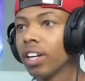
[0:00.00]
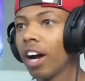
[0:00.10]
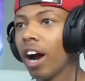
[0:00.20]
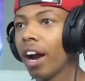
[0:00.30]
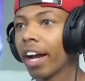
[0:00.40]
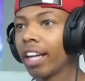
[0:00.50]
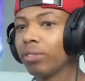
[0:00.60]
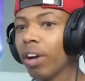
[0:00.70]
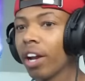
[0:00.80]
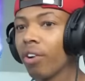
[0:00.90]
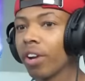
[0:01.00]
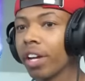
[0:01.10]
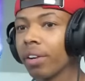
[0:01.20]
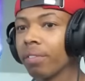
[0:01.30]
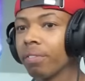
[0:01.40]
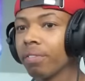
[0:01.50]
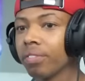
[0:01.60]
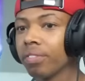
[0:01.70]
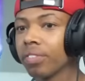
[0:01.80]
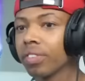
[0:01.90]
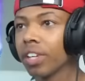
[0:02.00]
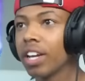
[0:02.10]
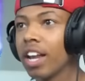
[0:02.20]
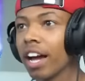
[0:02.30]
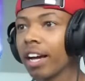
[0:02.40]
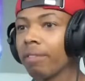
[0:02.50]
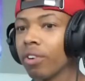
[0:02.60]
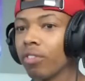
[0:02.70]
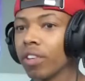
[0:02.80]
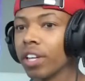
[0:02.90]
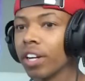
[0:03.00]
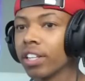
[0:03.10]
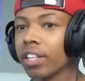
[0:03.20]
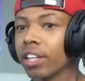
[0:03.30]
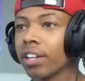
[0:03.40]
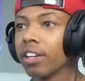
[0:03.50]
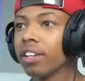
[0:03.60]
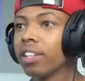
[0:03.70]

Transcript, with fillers: Alright, guys, we gotta go get him. He's not coming over here, I think.